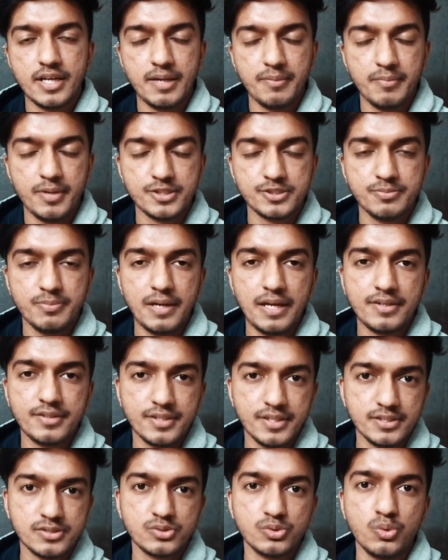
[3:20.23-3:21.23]
mAh
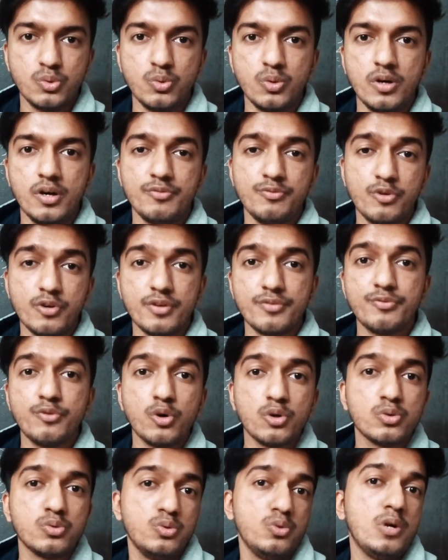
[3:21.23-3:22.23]
battery, so for a
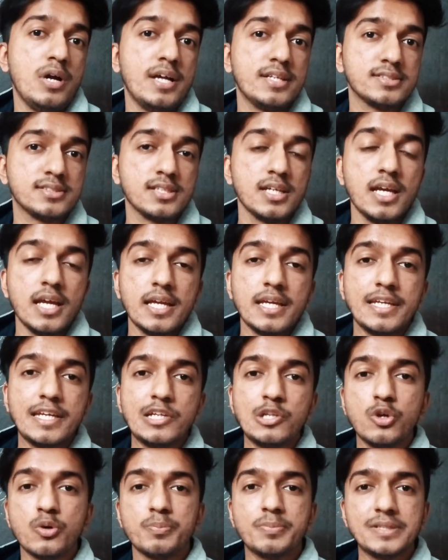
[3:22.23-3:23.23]
phone who has
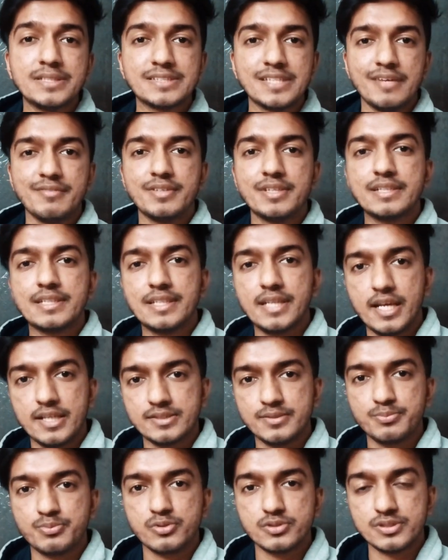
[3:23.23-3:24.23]
Helio P70
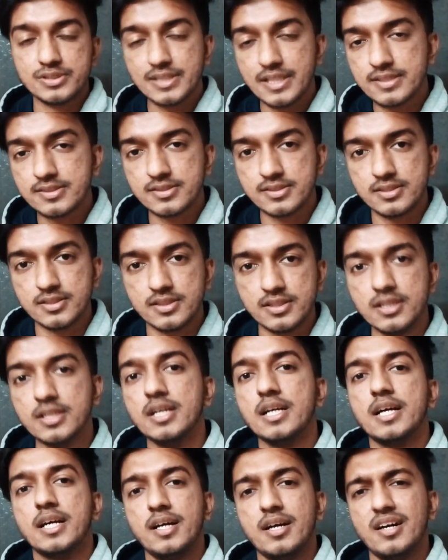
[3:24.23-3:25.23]
as a processor,
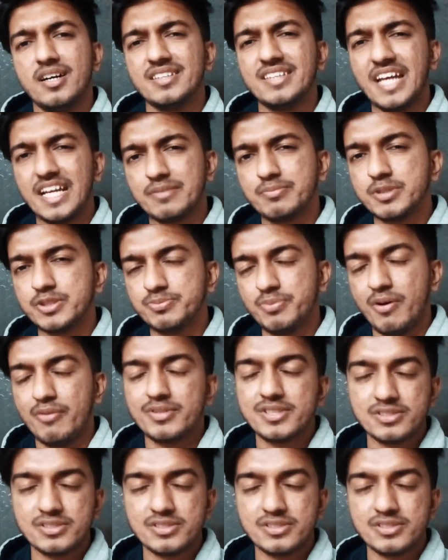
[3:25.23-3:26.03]
that much power